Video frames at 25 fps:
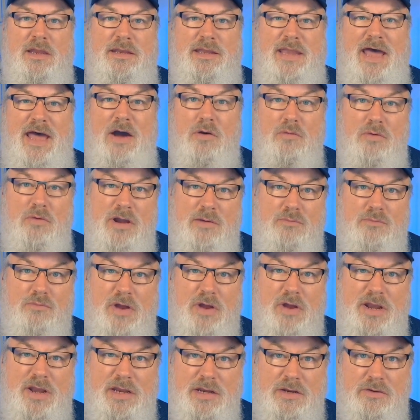Now, when I'm
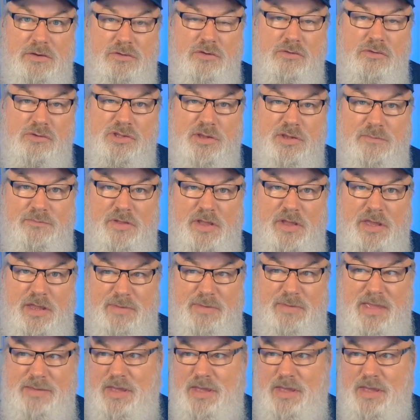ready to do something and maybe